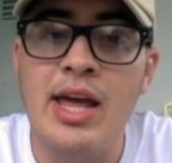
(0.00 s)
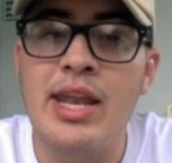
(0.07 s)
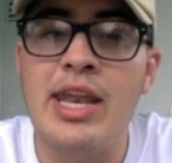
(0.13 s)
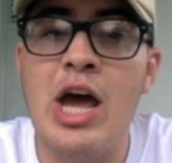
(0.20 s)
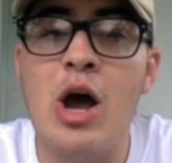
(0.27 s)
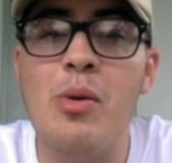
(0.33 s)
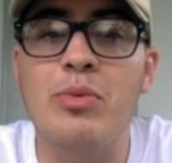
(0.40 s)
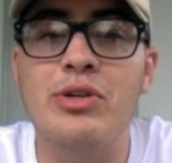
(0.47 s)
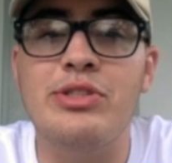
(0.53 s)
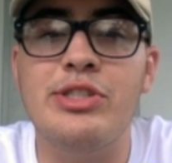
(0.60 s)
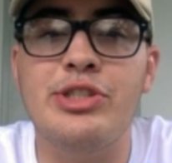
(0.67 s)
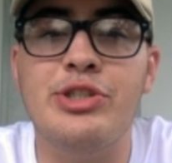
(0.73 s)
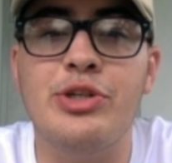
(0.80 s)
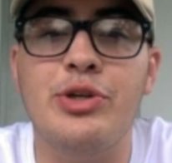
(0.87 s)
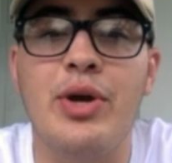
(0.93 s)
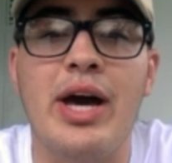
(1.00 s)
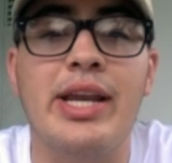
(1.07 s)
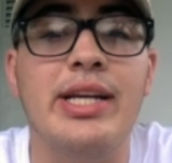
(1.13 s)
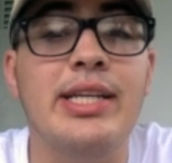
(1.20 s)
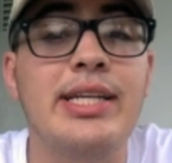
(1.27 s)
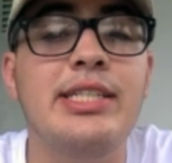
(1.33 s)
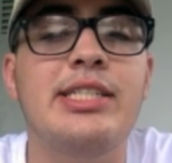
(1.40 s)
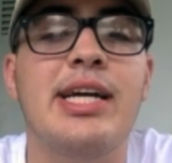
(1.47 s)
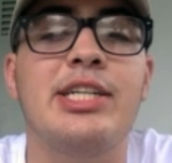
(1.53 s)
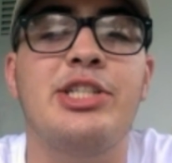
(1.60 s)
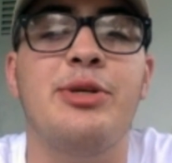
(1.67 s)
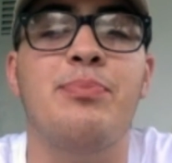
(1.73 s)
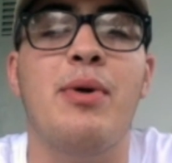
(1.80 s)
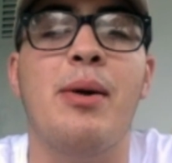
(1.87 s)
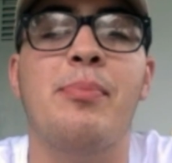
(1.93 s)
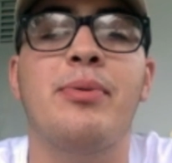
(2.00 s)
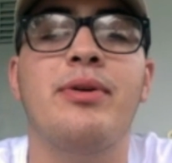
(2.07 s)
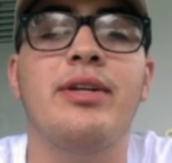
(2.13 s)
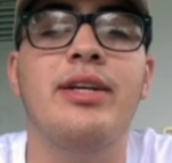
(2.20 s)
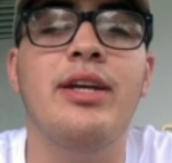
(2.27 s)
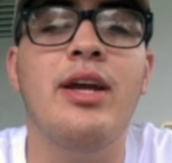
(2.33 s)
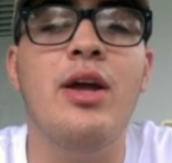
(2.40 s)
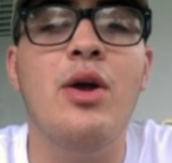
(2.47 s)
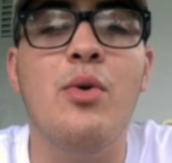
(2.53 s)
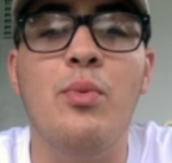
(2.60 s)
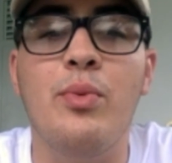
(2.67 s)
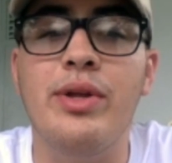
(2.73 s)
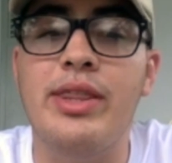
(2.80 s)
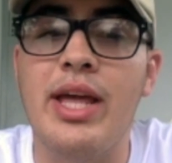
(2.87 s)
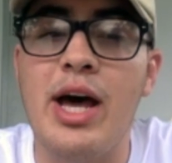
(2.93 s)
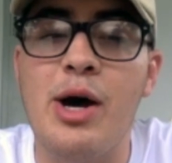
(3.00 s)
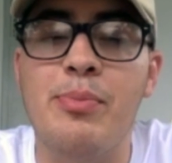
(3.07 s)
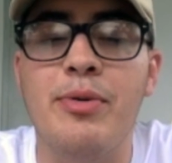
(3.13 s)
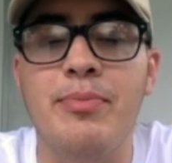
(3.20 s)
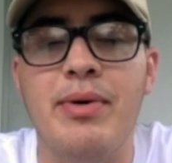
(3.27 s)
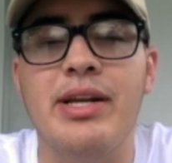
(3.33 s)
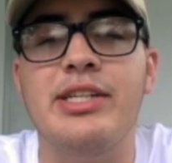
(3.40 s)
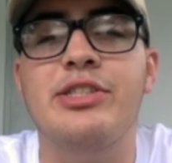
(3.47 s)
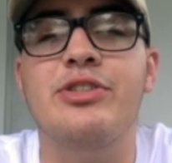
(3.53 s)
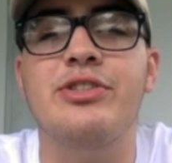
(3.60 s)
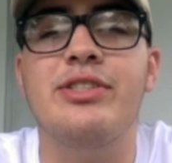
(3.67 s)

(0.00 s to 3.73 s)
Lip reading: Now I'm going to show you how to lead Tai Chi properly with the help of Marisol